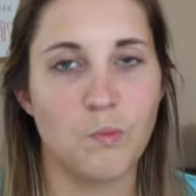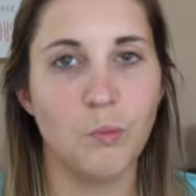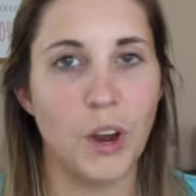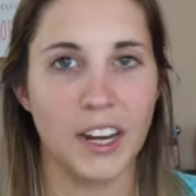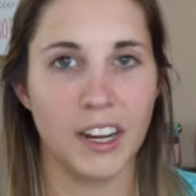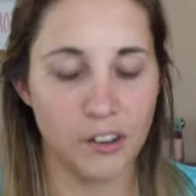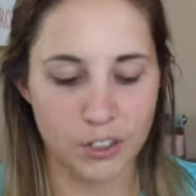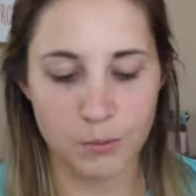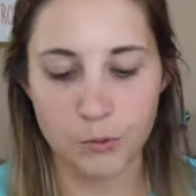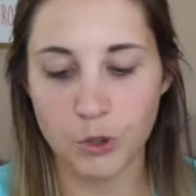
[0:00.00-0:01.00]
ran it under
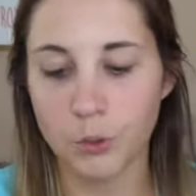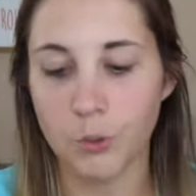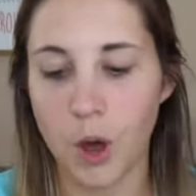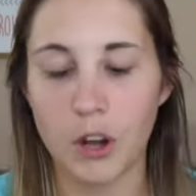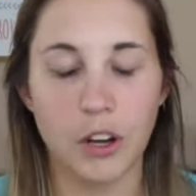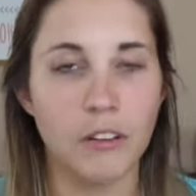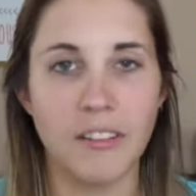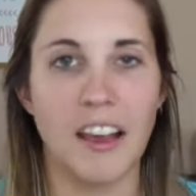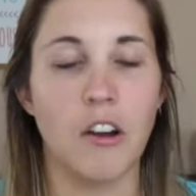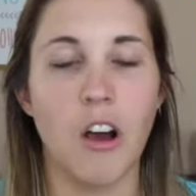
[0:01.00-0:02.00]
some cool water
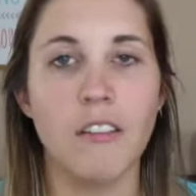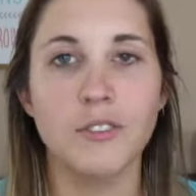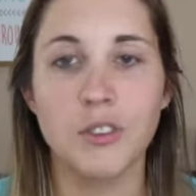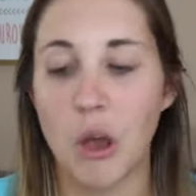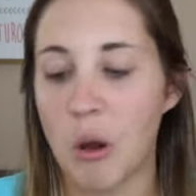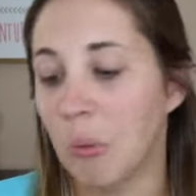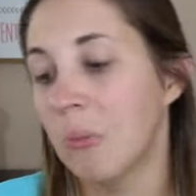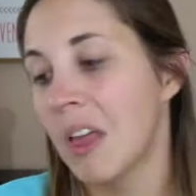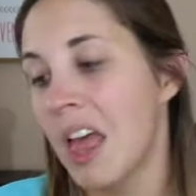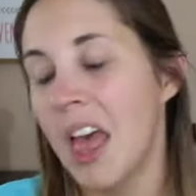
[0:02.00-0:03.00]
at all. So
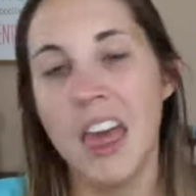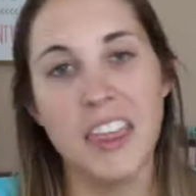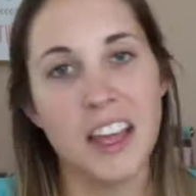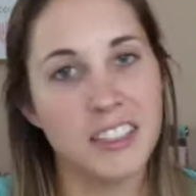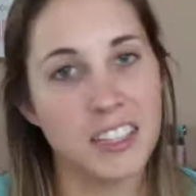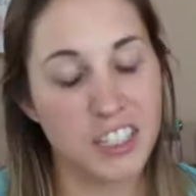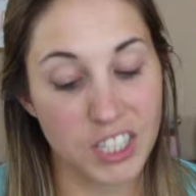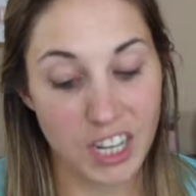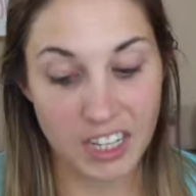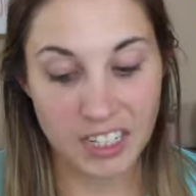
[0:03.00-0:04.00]
that's, and
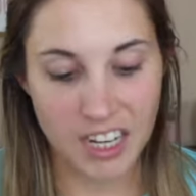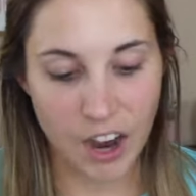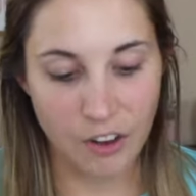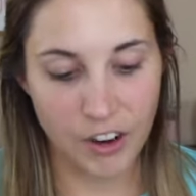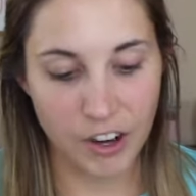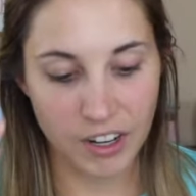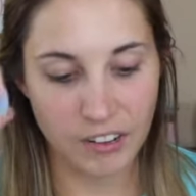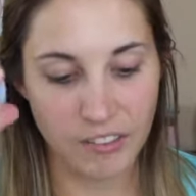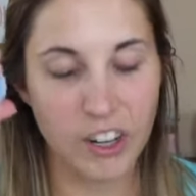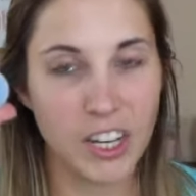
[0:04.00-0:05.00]
it's now
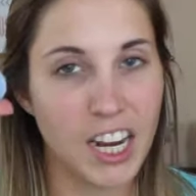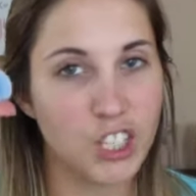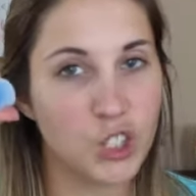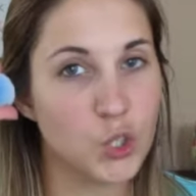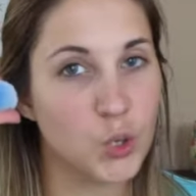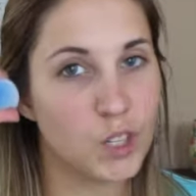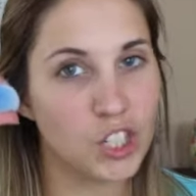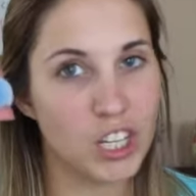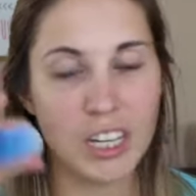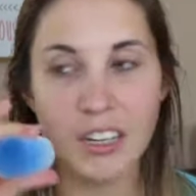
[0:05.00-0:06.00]
very, very kind of
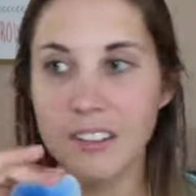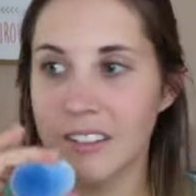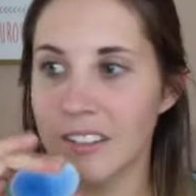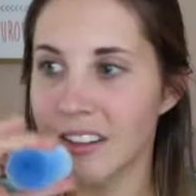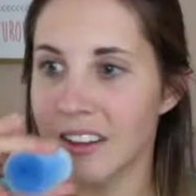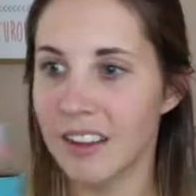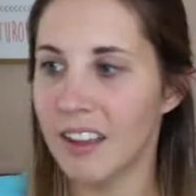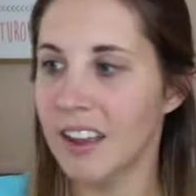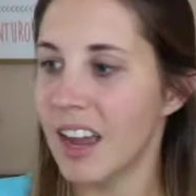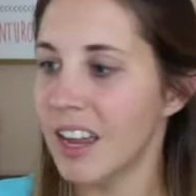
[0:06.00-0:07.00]
squishy,
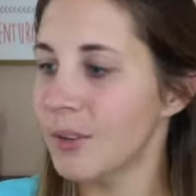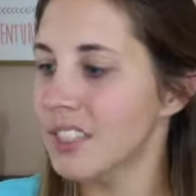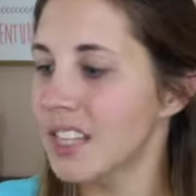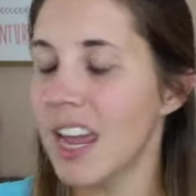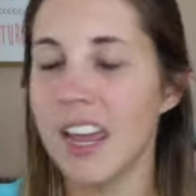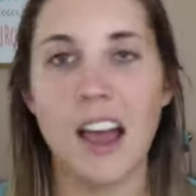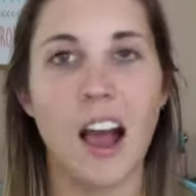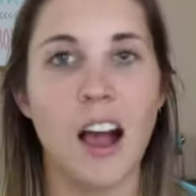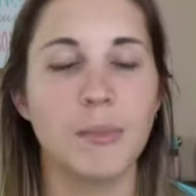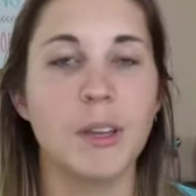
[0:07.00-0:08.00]
I would say,
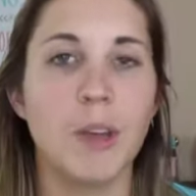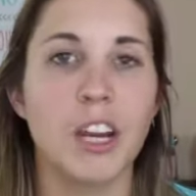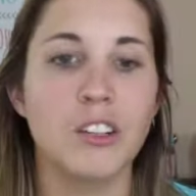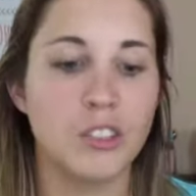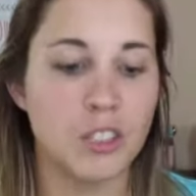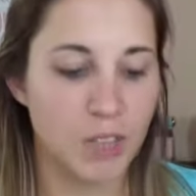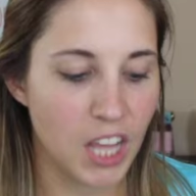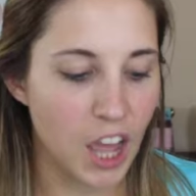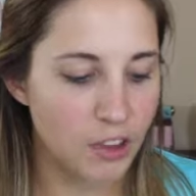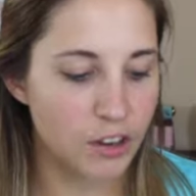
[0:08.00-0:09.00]
compared to some of
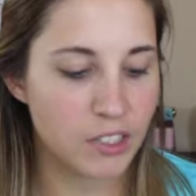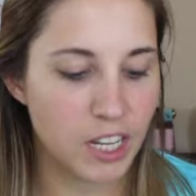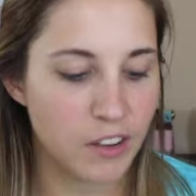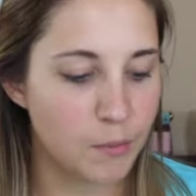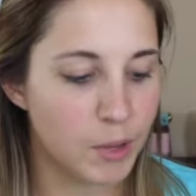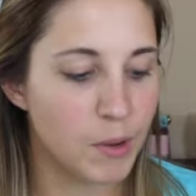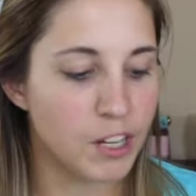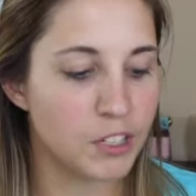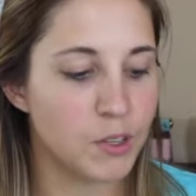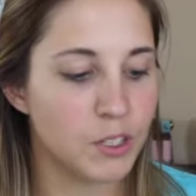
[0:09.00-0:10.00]
the others. Like, if I'm
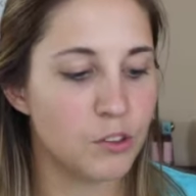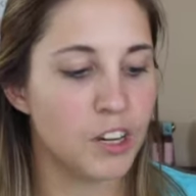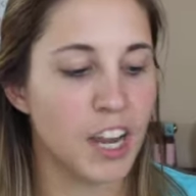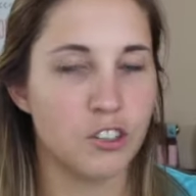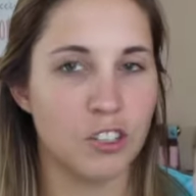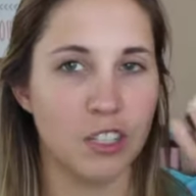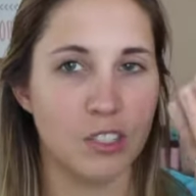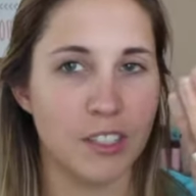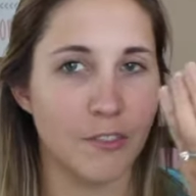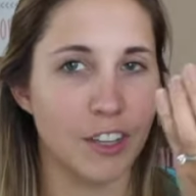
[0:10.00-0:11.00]
comparing to my Sony Caustic, this
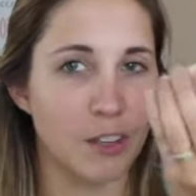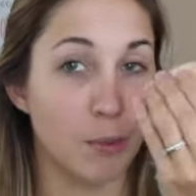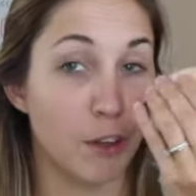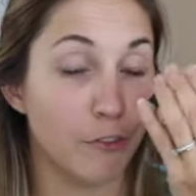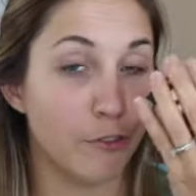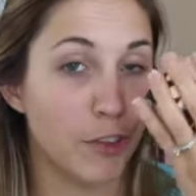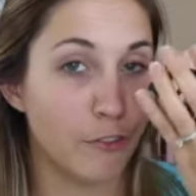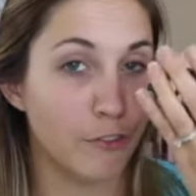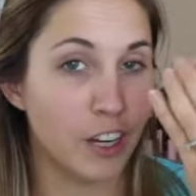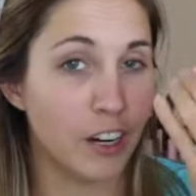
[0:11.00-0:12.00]
is definitely a little bit
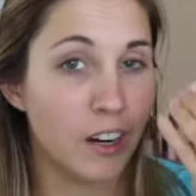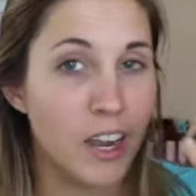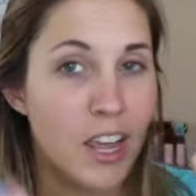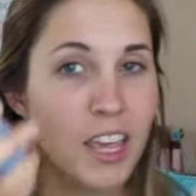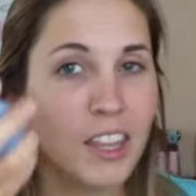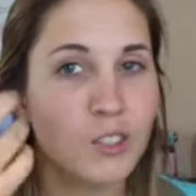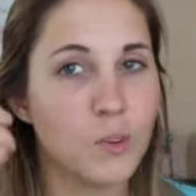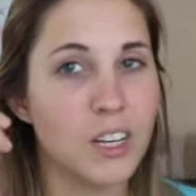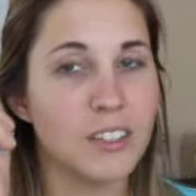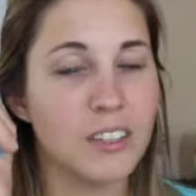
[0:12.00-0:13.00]
fluffier. This
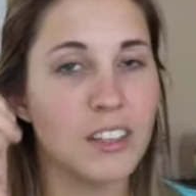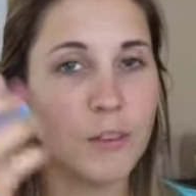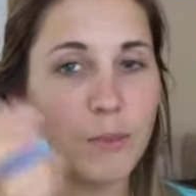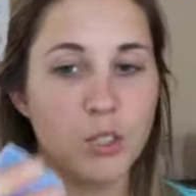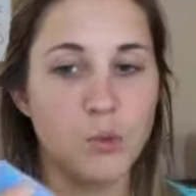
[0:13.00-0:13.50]
one is a little bit